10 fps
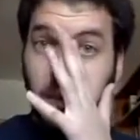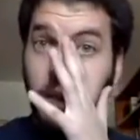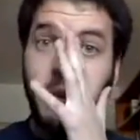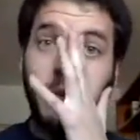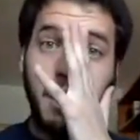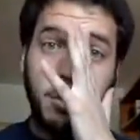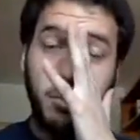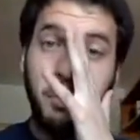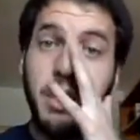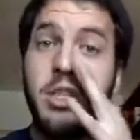then you
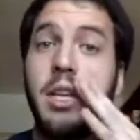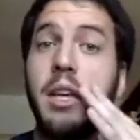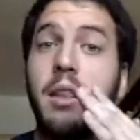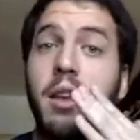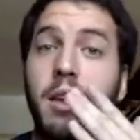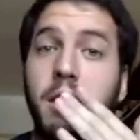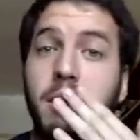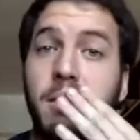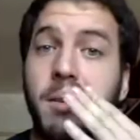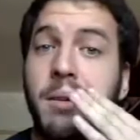pitch in the
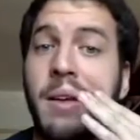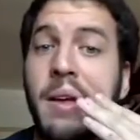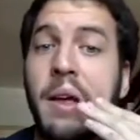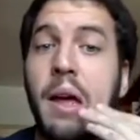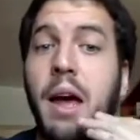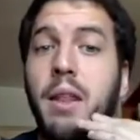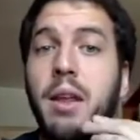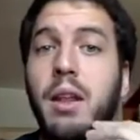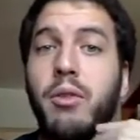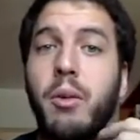yeast, and
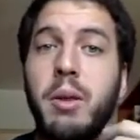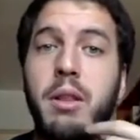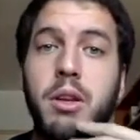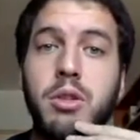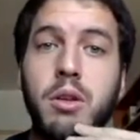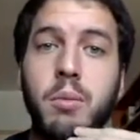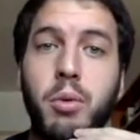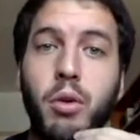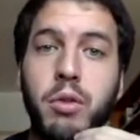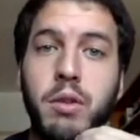then the fermentation
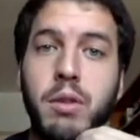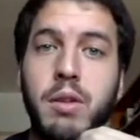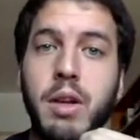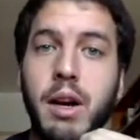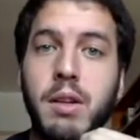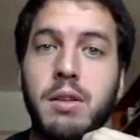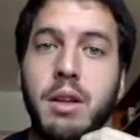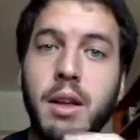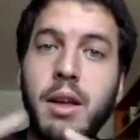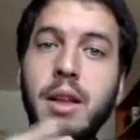process starts.
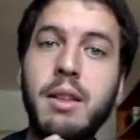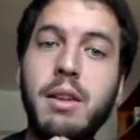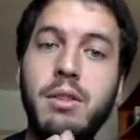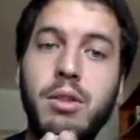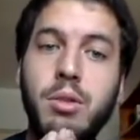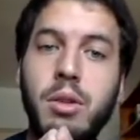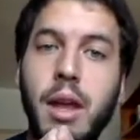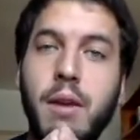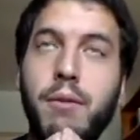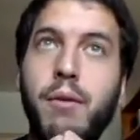This could
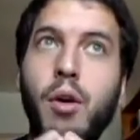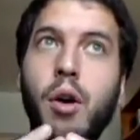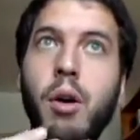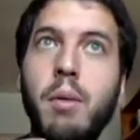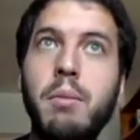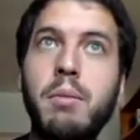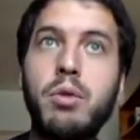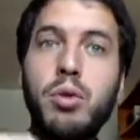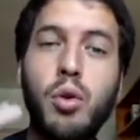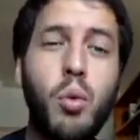take from
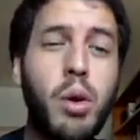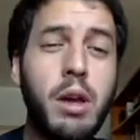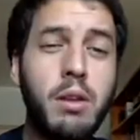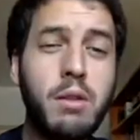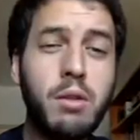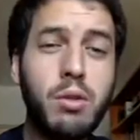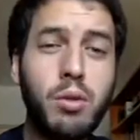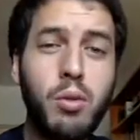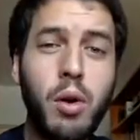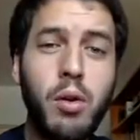2 weeks
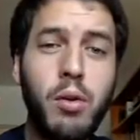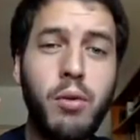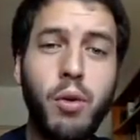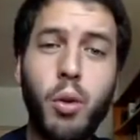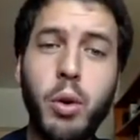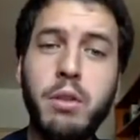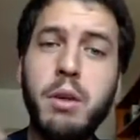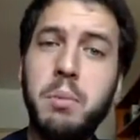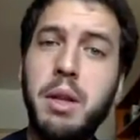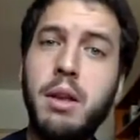to 4 weeks,
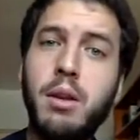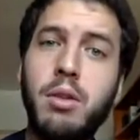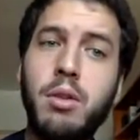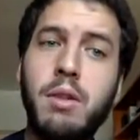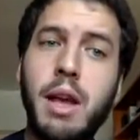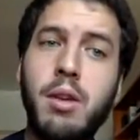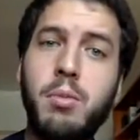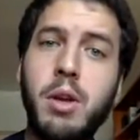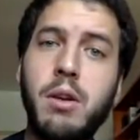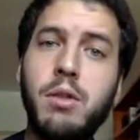depending on the style of
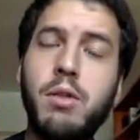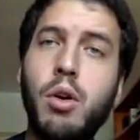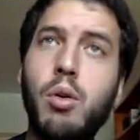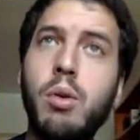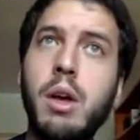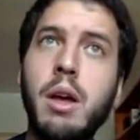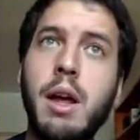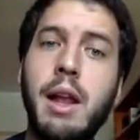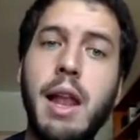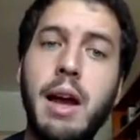beer. So
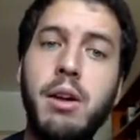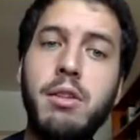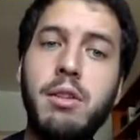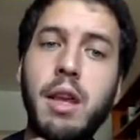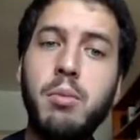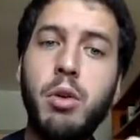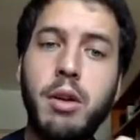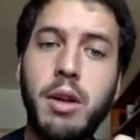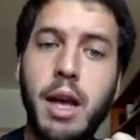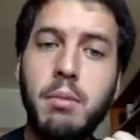lagers take
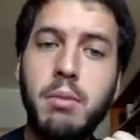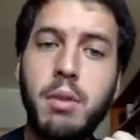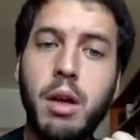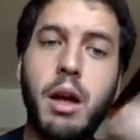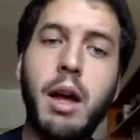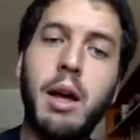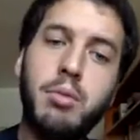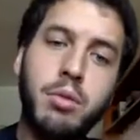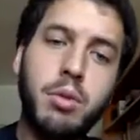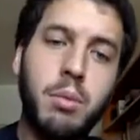more time. I have
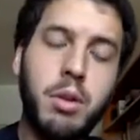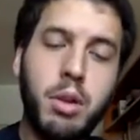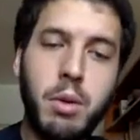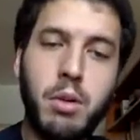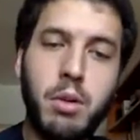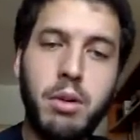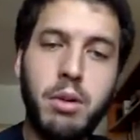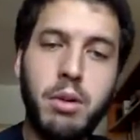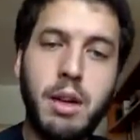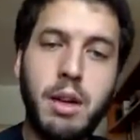to do a video about lagers and